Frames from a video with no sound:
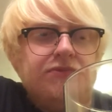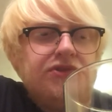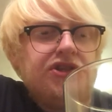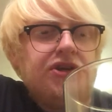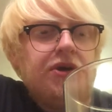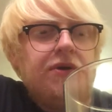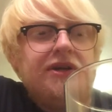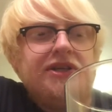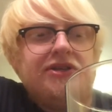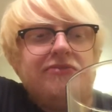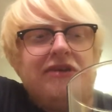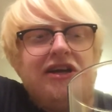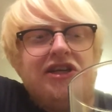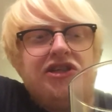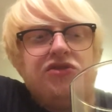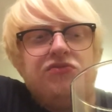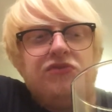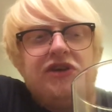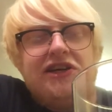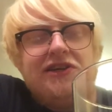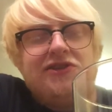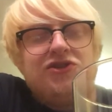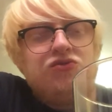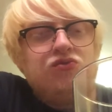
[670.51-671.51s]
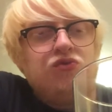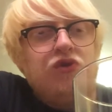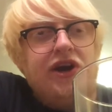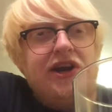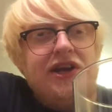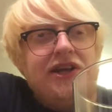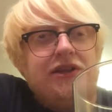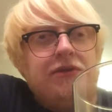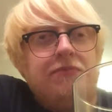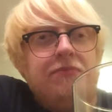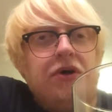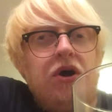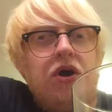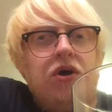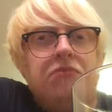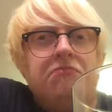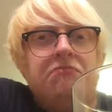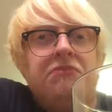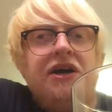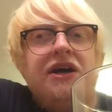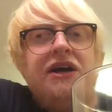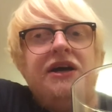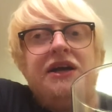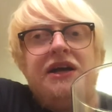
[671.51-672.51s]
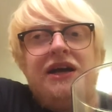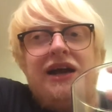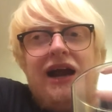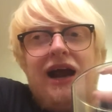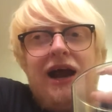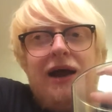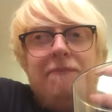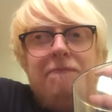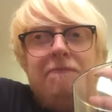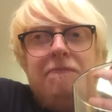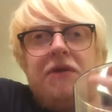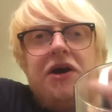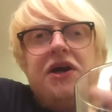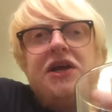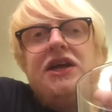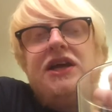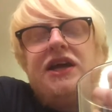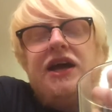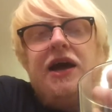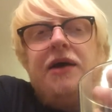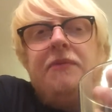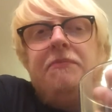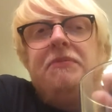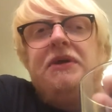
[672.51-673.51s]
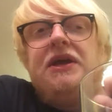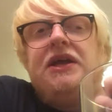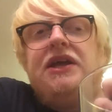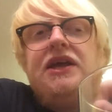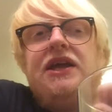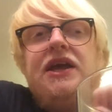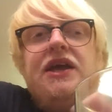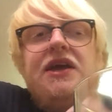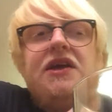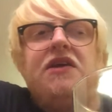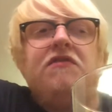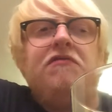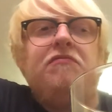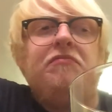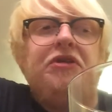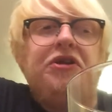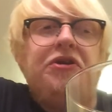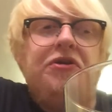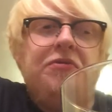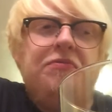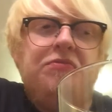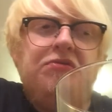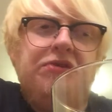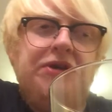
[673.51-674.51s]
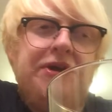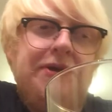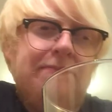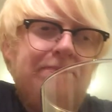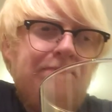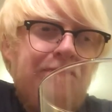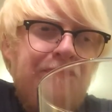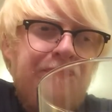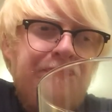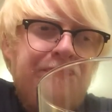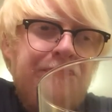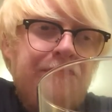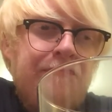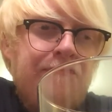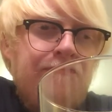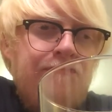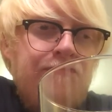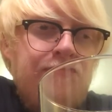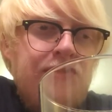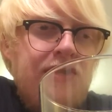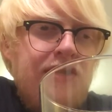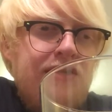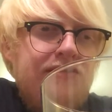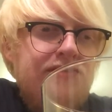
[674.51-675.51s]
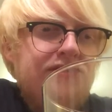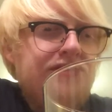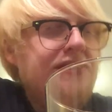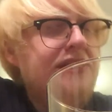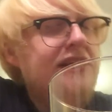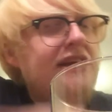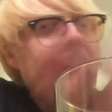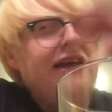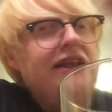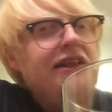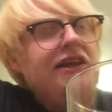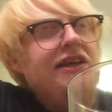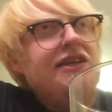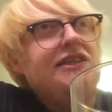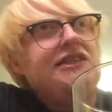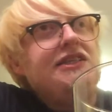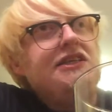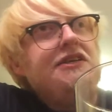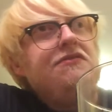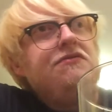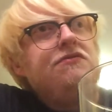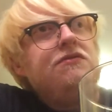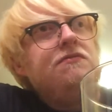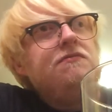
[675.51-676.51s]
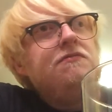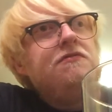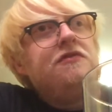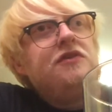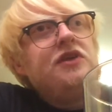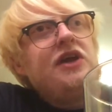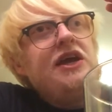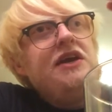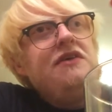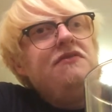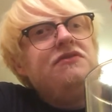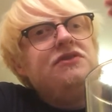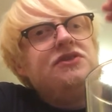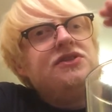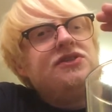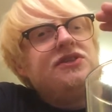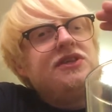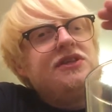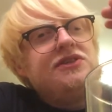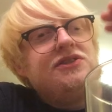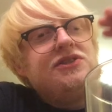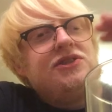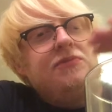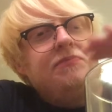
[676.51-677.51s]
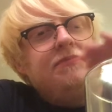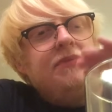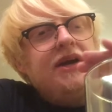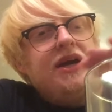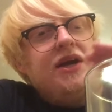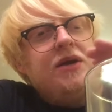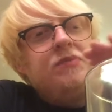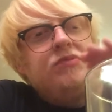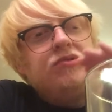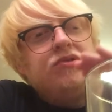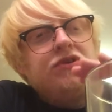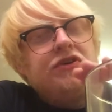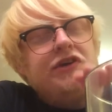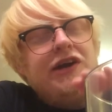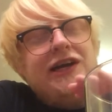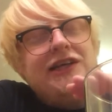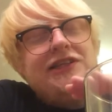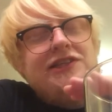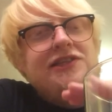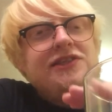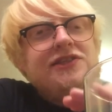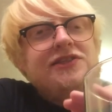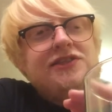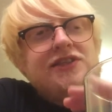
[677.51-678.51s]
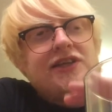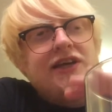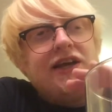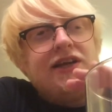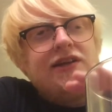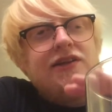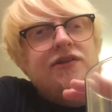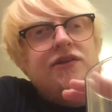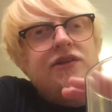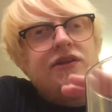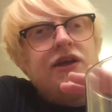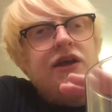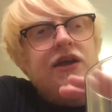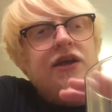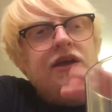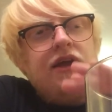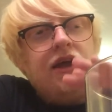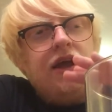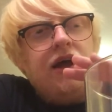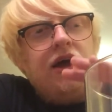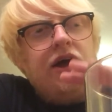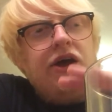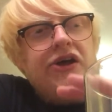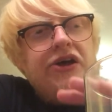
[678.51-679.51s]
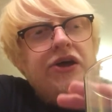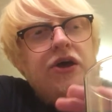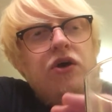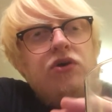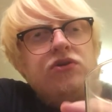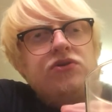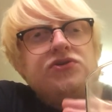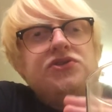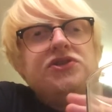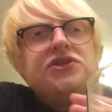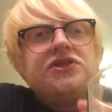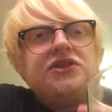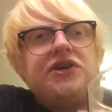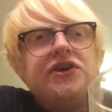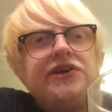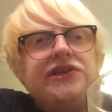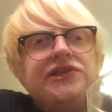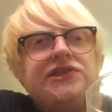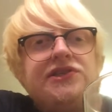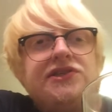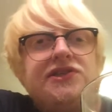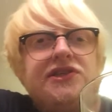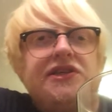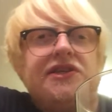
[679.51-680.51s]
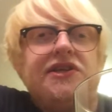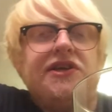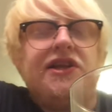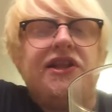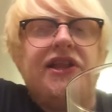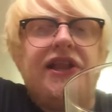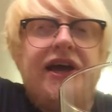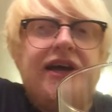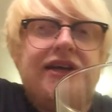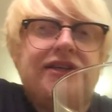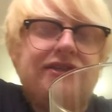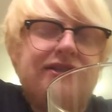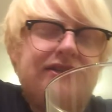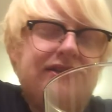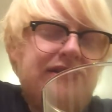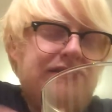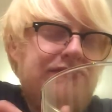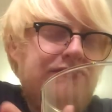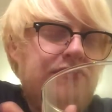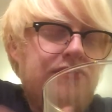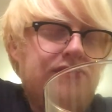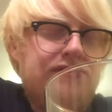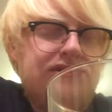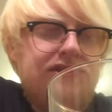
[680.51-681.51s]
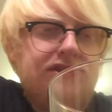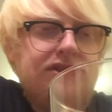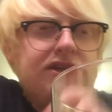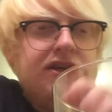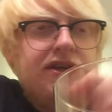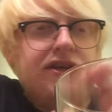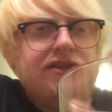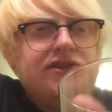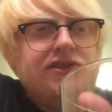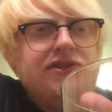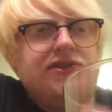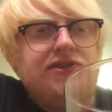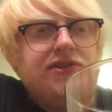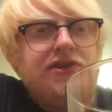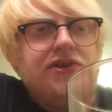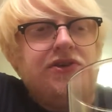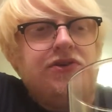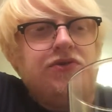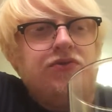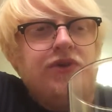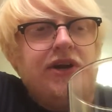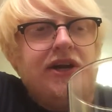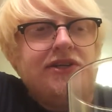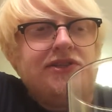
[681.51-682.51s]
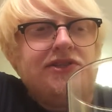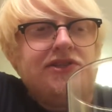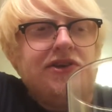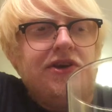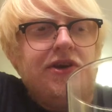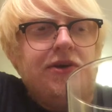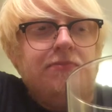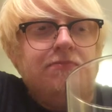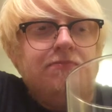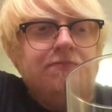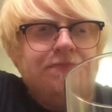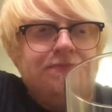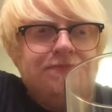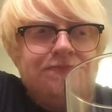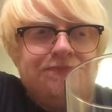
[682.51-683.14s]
So I'd imagine when it's right at the bottom, I might get a big kick of blueberry. So you get like different flavours as the beer progresses and oxidises in the glass, if oxidises the correct term.